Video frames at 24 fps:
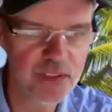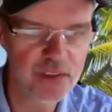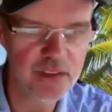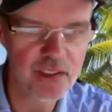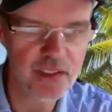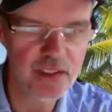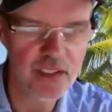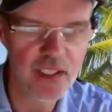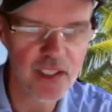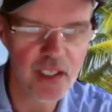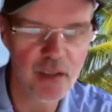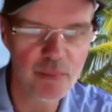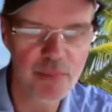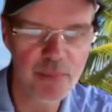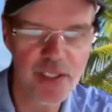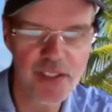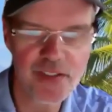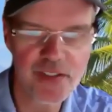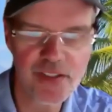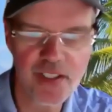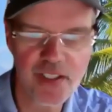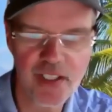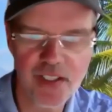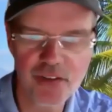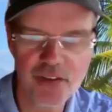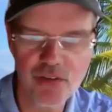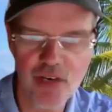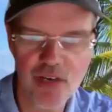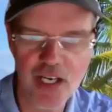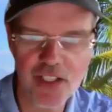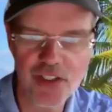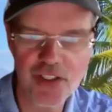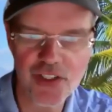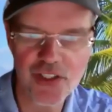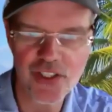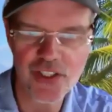help, as
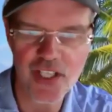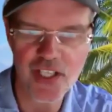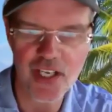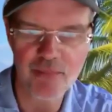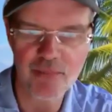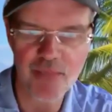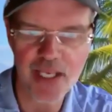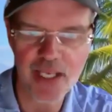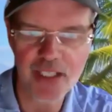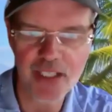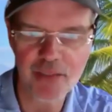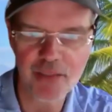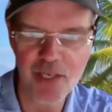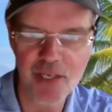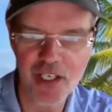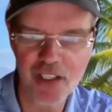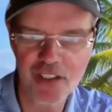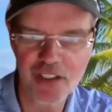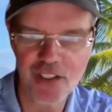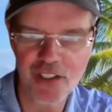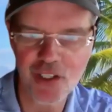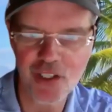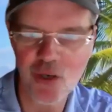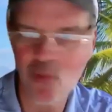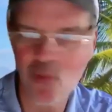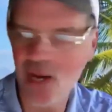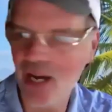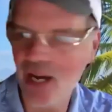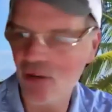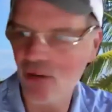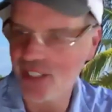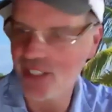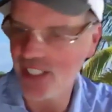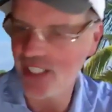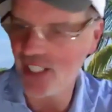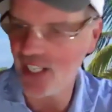Rodger said, make America go
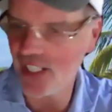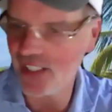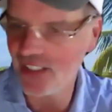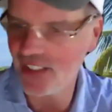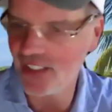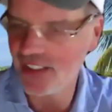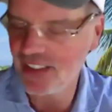out again.